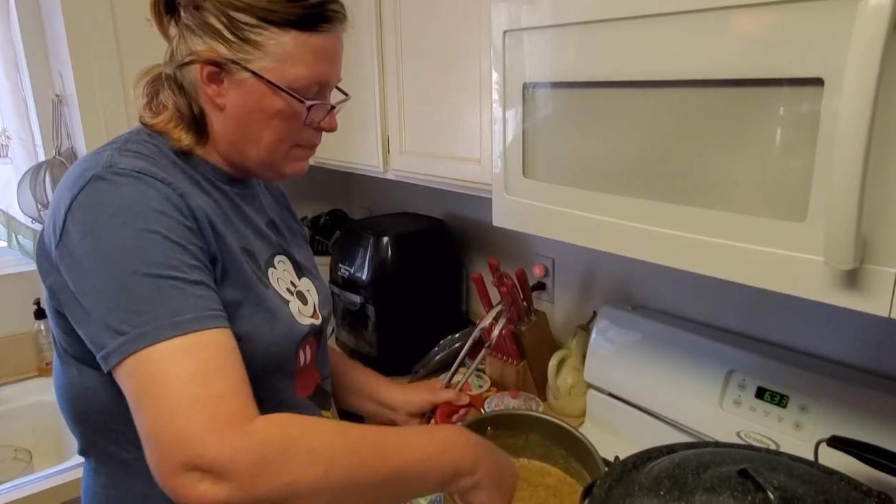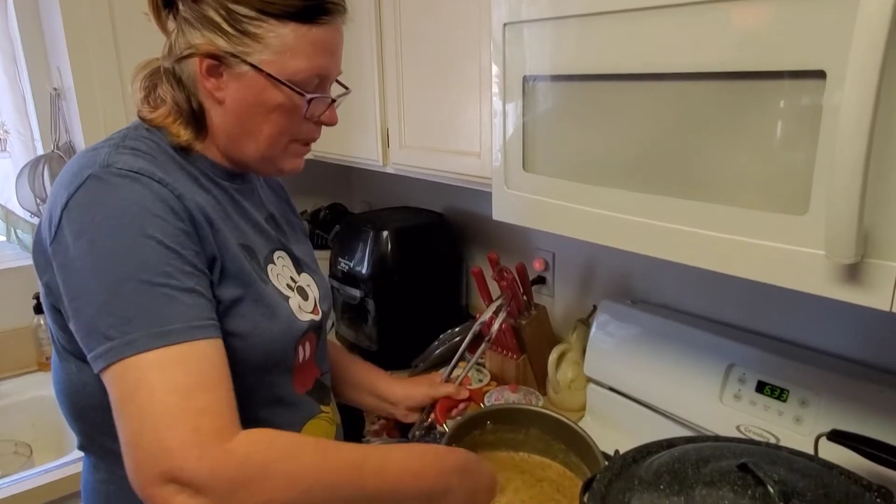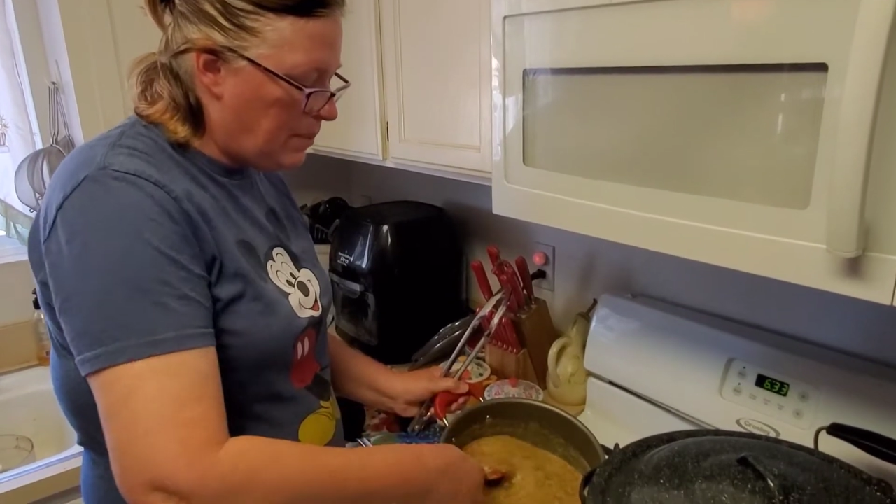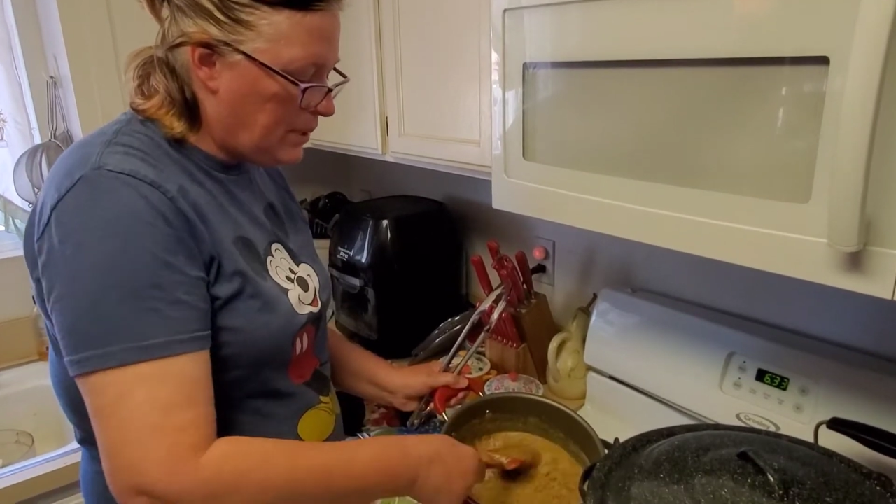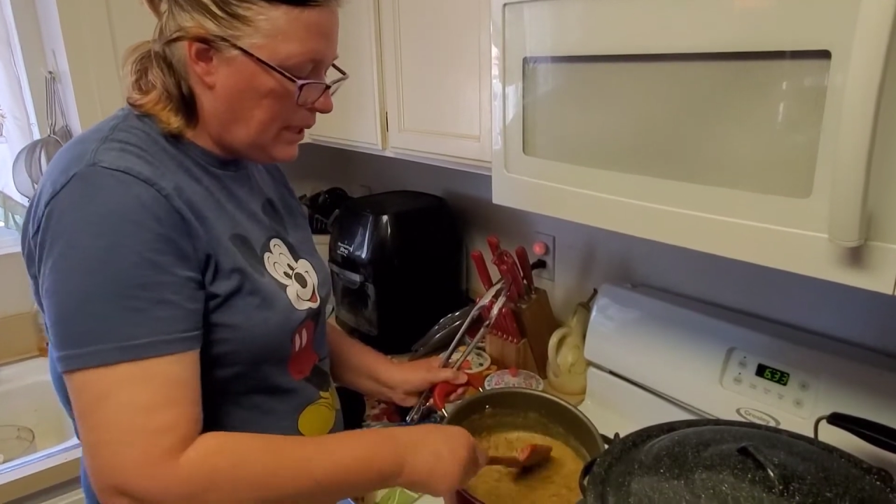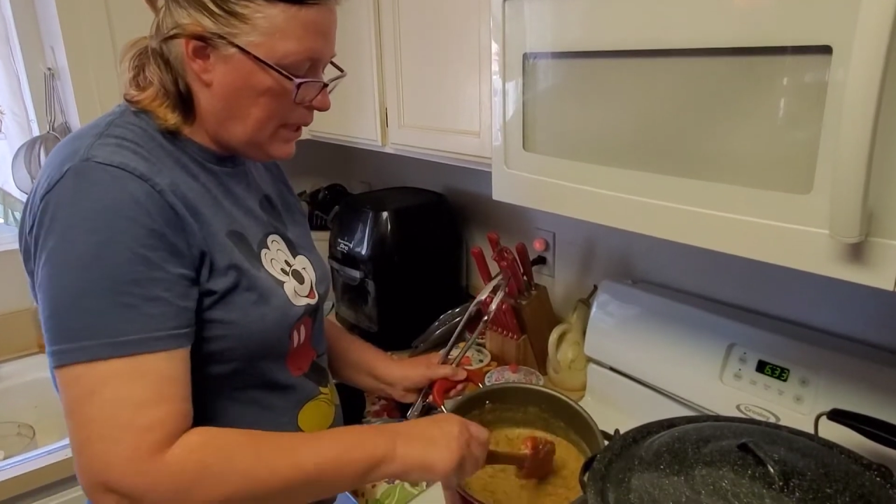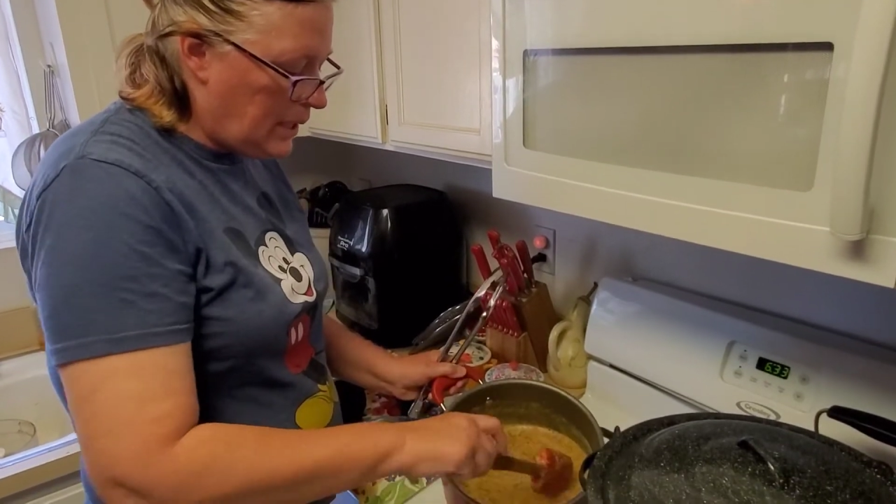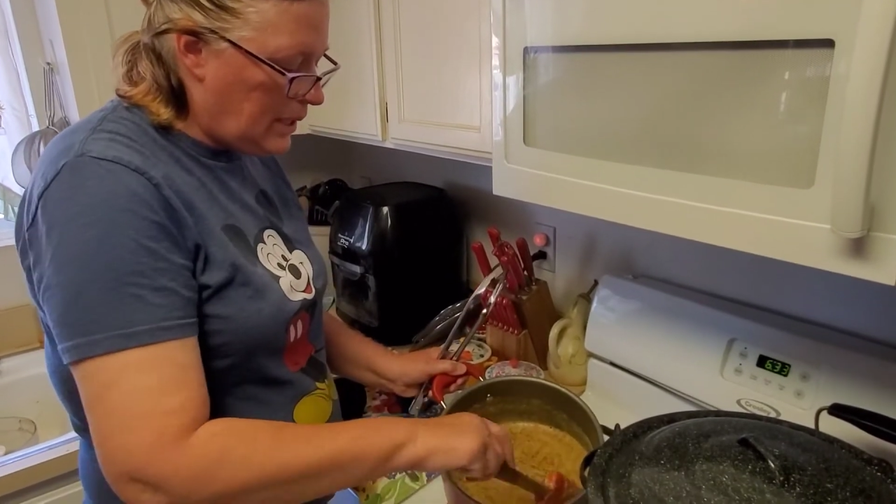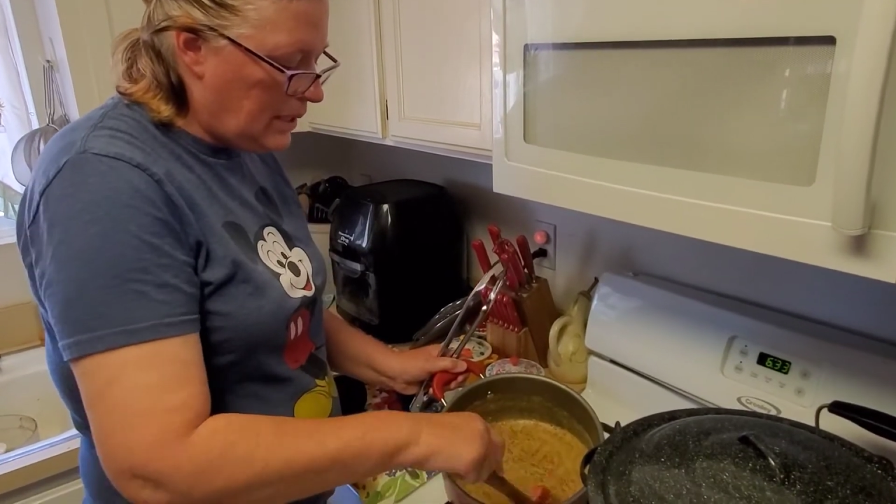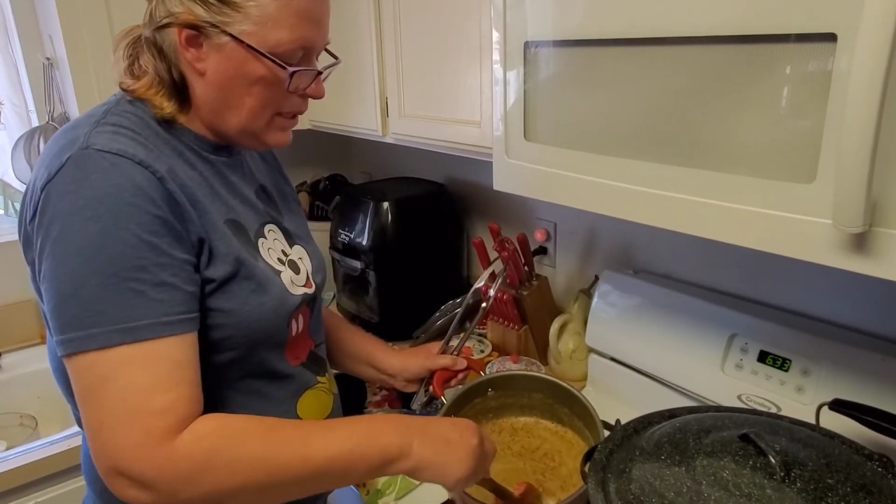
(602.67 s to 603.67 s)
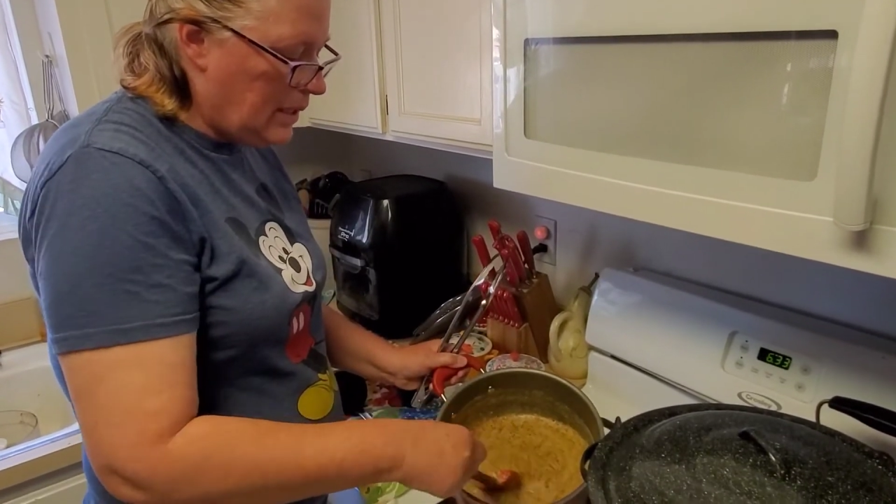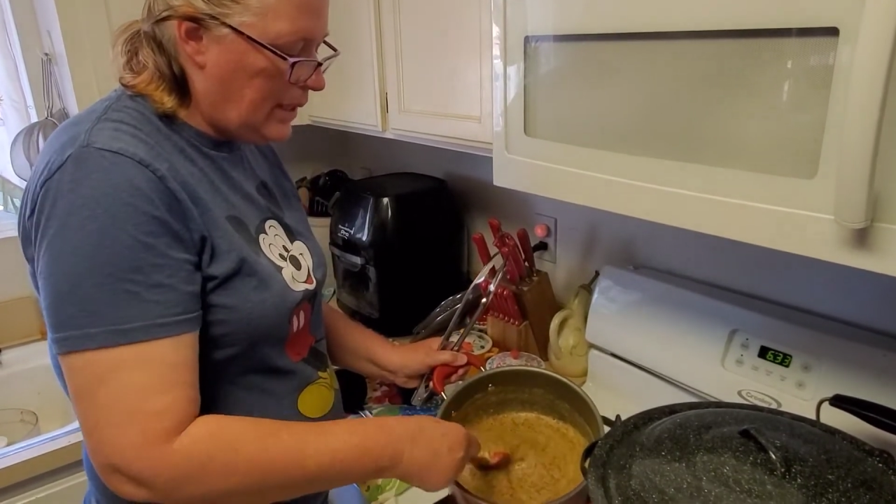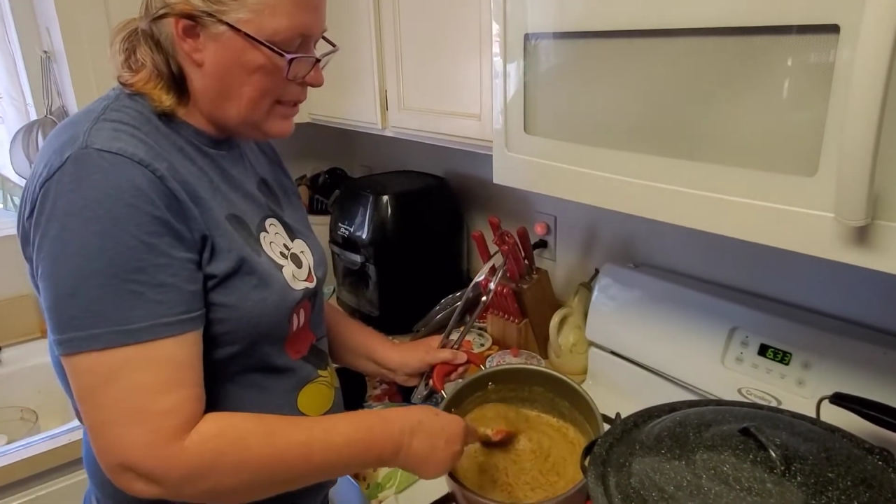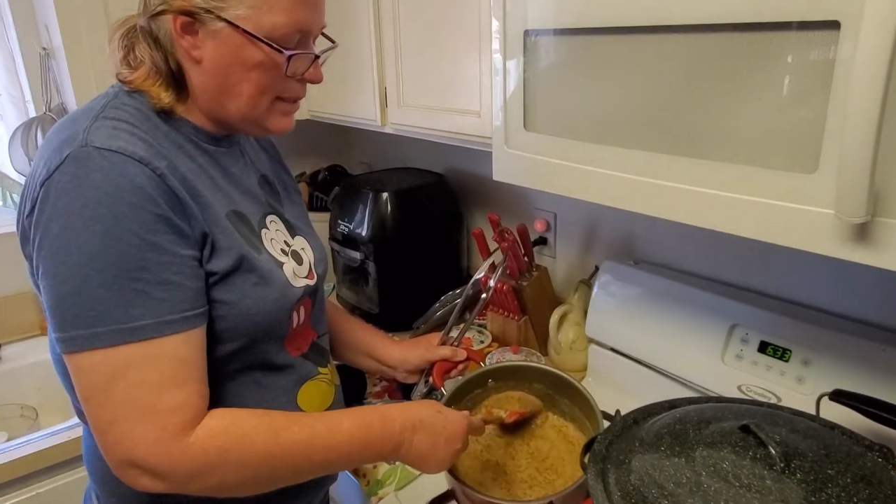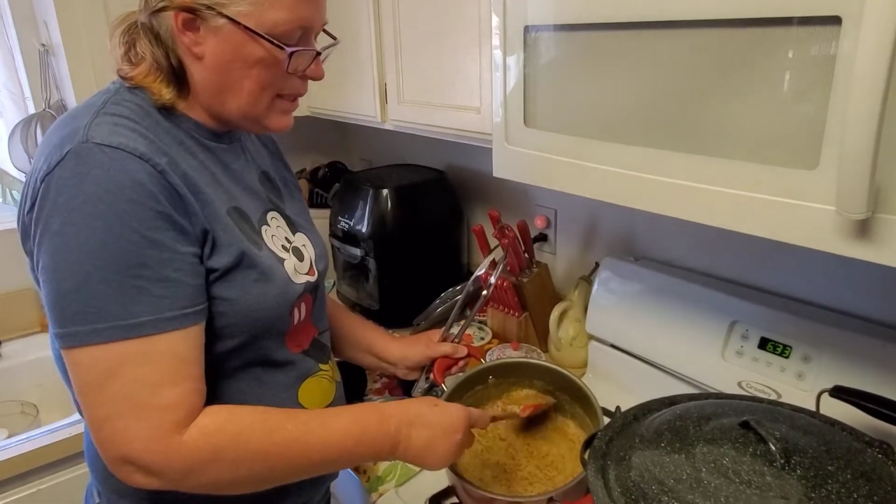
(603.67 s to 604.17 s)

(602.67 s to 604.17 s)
bubbly, it's